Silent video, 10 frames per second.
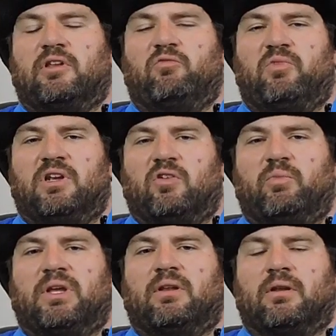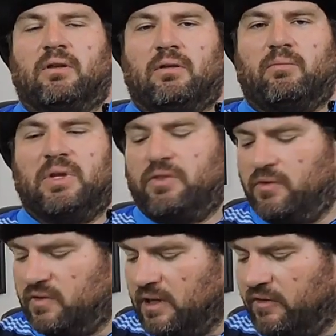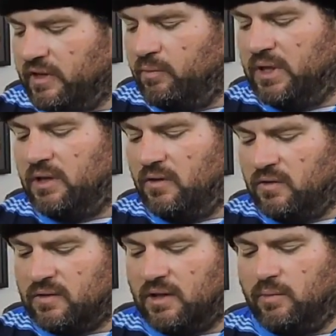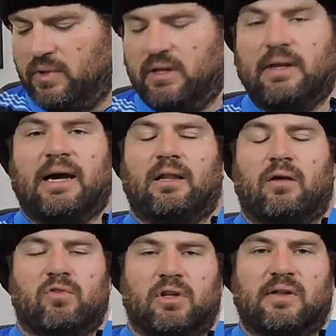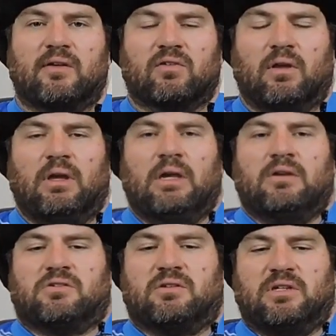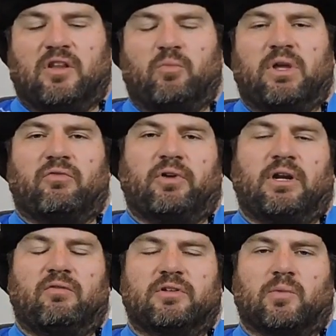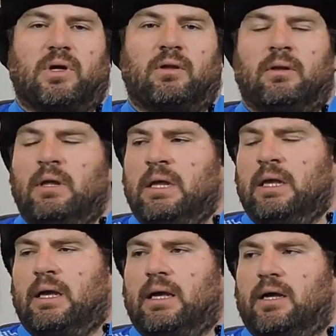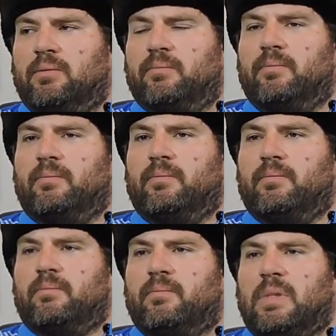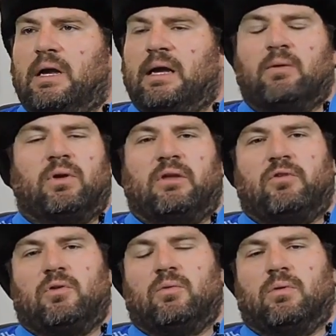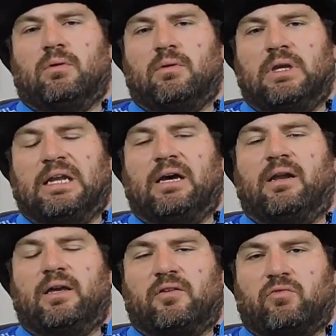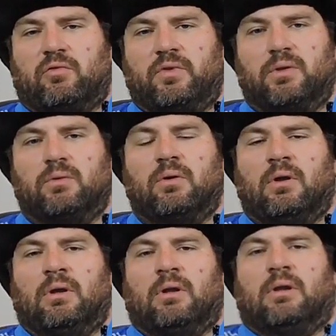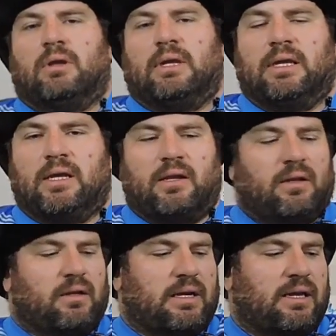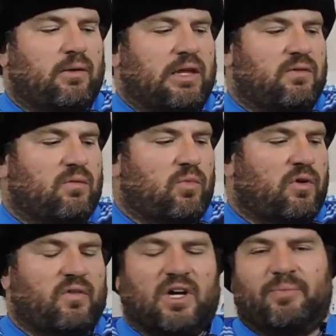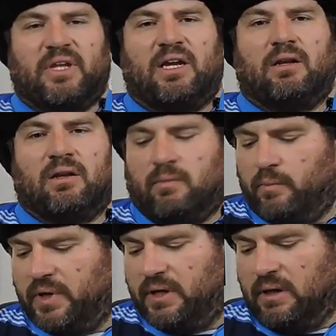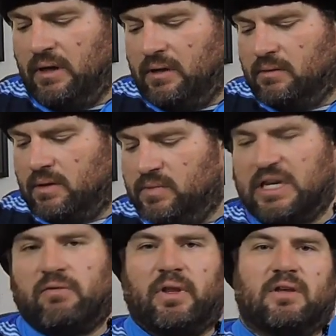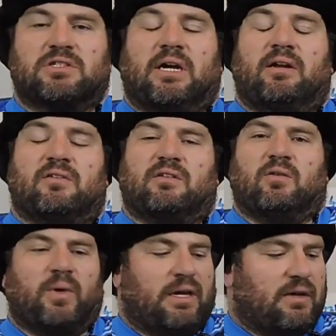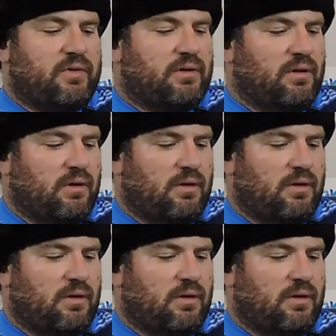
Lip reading: they've been through stuff. They've been used in high level leagues, so there's nothing to be afraid of as well. I will give you a nice review and kind of give you more of an update, but I'm definitely excited to see what we have here